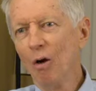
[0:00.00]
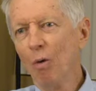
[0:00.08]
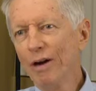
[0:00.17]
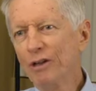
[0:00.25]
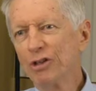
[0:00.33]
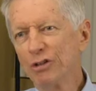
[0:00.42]

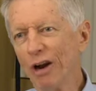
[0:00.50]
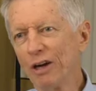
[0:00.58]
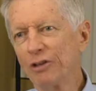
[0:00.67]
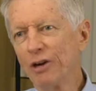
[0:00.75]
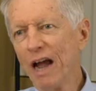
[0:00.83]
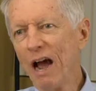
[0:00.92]
What does
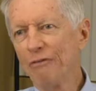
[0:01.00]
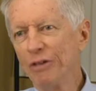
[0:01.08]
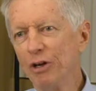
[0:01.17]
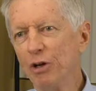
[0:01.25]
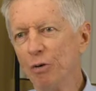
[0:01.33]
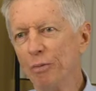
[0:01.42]
structure have to
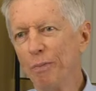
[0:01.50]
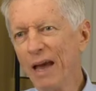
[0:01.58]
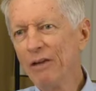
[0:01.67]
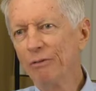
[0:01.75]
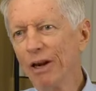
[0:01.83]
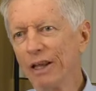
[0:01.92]
do with
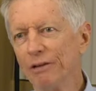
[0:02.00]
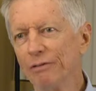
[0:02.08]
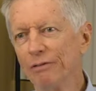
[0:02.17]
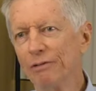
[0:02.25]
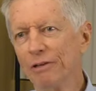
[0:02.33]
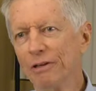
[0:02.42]
pain relief?